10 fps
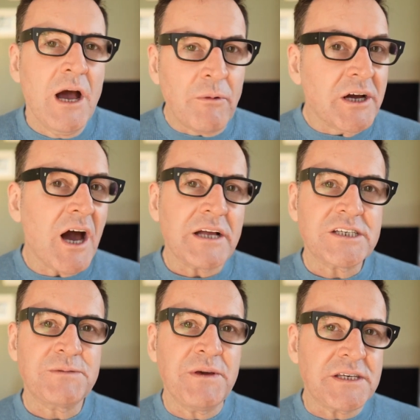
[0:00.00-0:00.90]
And when
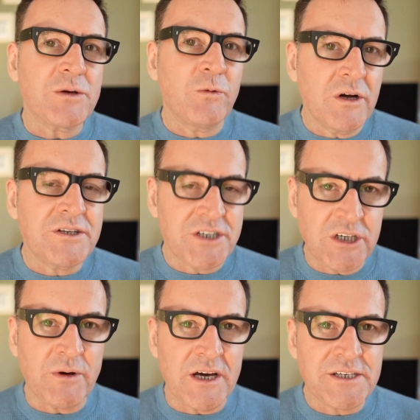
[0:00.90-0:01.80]
God speaks a word
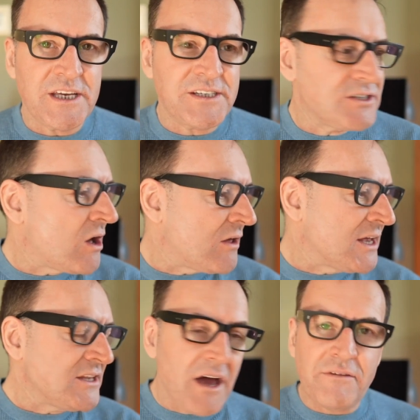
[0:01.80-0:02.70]
to us, it's not
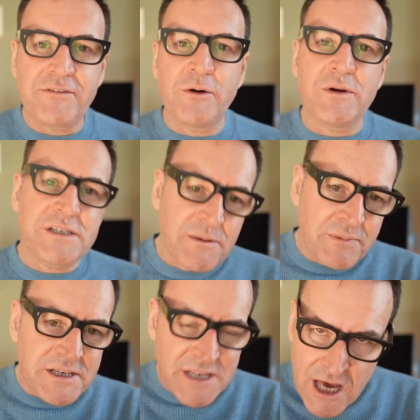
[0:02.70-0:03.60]
enough that we
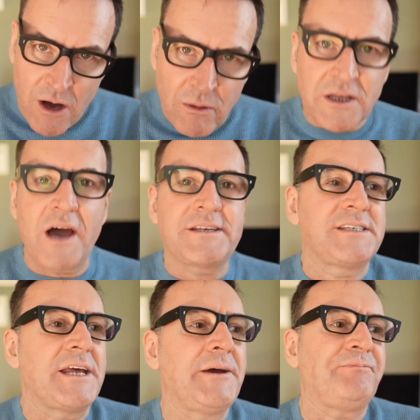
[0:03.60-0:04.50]
simply say, oh, well, God
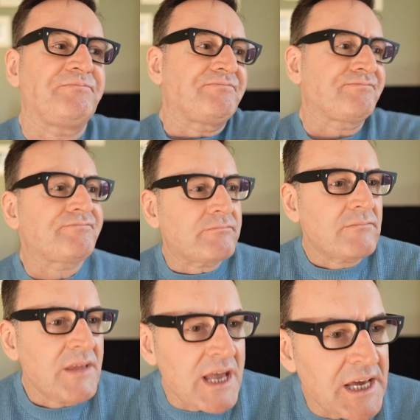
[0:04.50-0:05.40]
said it
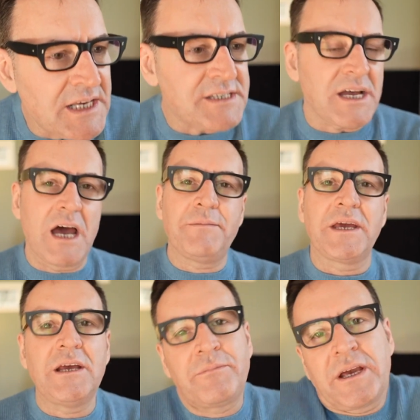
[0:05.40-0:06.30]
in his time
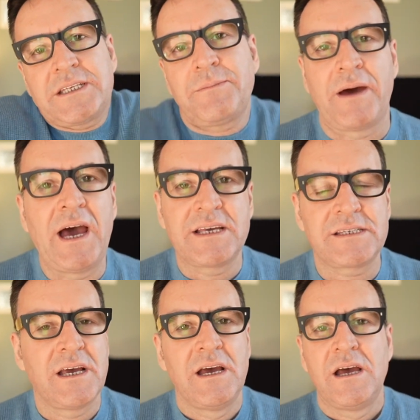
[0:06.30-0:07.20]
and he'll bring it to
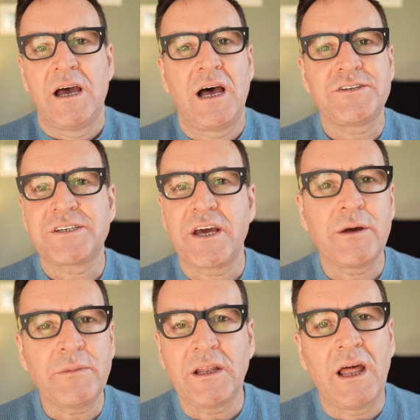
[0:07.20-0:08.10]
pass. I'll just get
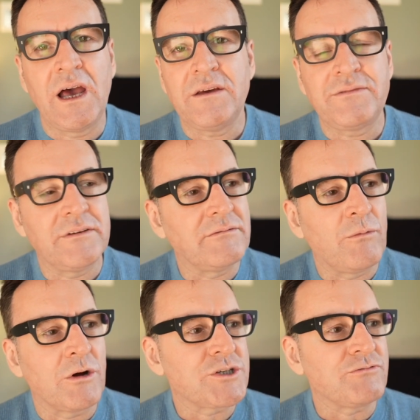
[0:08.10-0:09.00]
on with life and
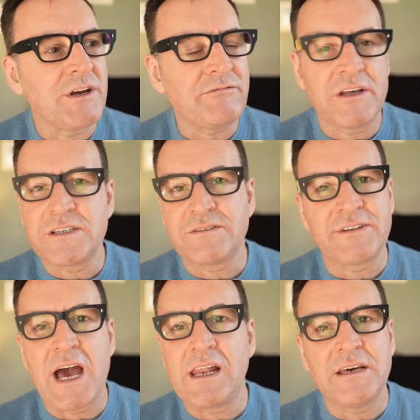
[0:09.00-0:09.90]
watch reruns of
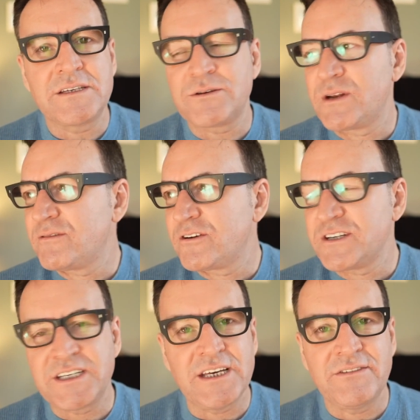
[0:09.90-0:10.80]
Dallas or whatever
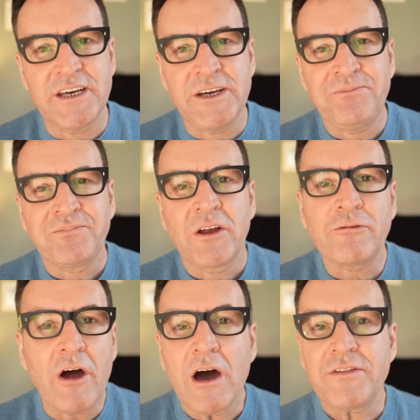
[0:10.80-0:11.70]
on TV.
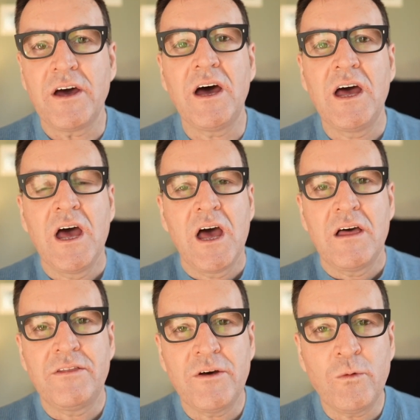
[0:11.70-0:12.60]
Rather,
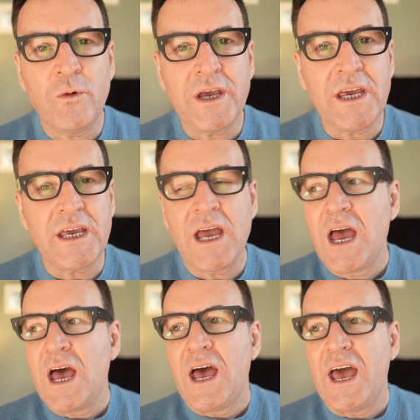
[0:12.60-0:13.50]
that we
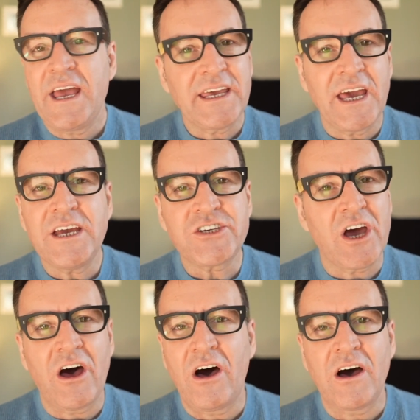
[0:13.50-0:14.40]
engage
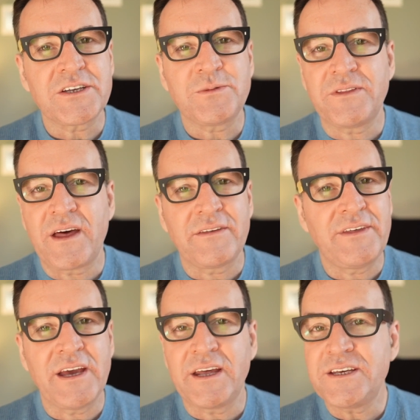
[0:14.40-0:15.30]
our hearts with that
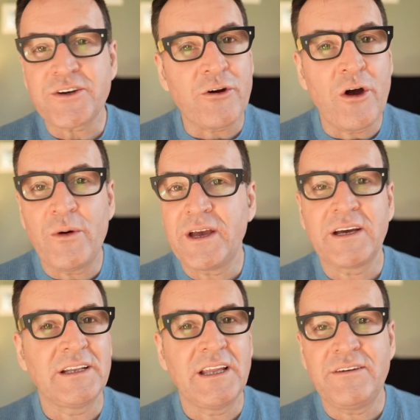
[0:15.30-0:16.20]
thing and it's growing
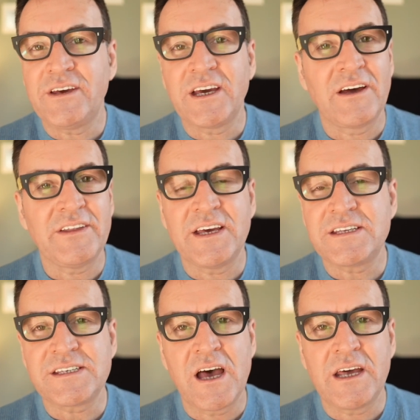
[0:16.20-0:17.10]
and living on the
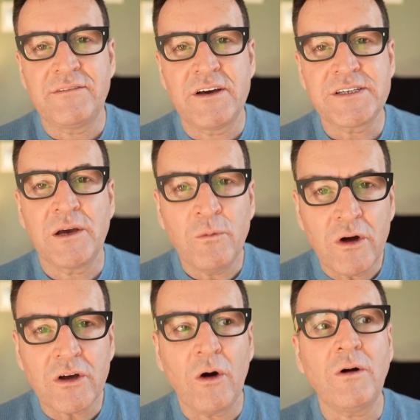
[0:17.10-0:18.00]
inside of us. And
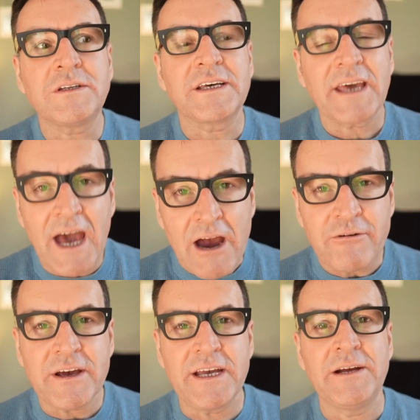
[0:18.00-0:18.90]
we're called to
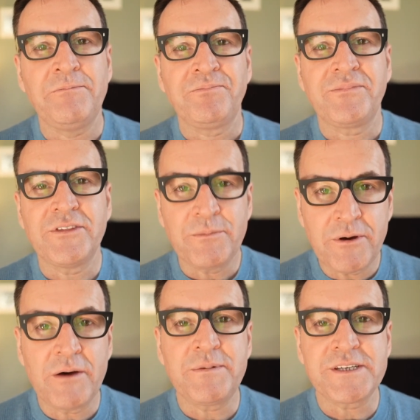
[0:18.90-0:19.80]
carry the
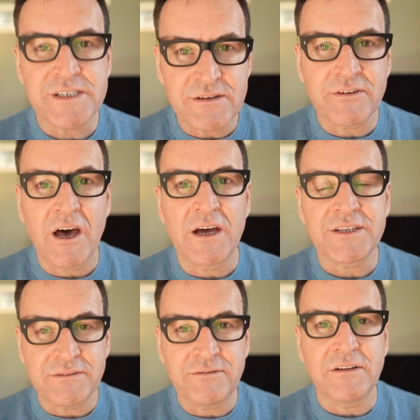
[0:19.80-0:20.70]
purposes of
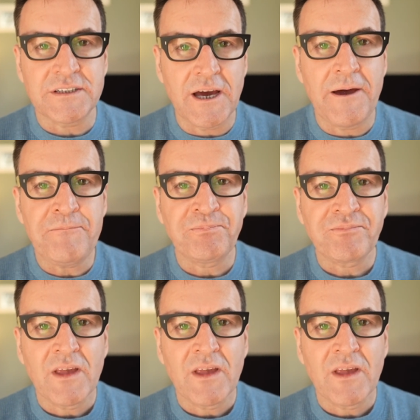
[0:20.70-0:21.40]
God to full term.